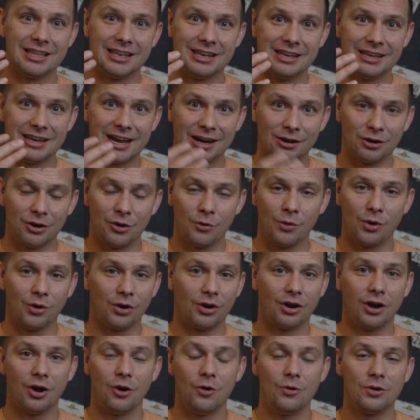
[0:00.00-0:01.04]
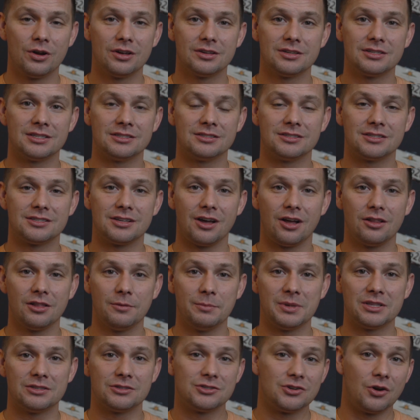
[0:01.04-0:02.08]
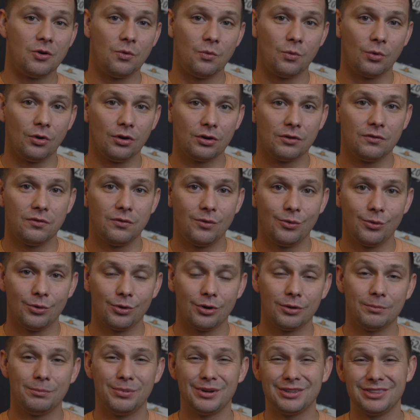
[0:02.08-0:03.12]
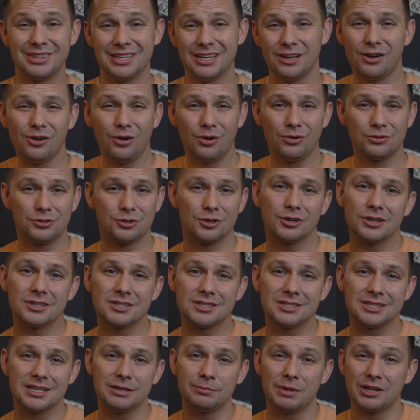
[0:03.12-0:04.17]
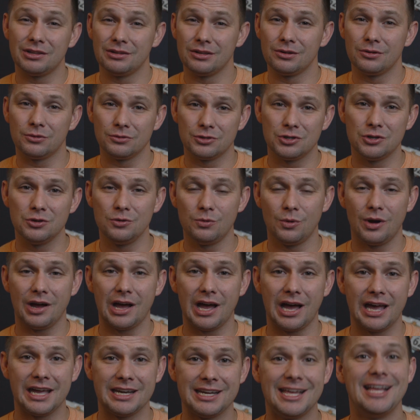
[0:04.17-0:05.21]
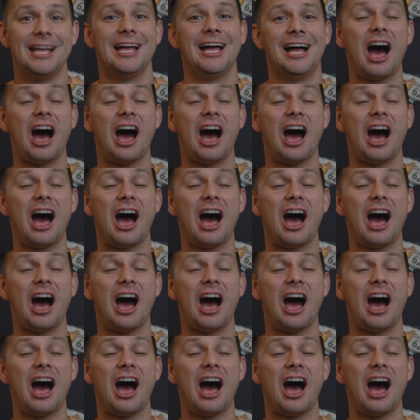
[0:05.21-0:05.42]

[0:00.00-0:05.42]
narrower Hokas and Salomons don't work for, but the Ultras seem a little too wide.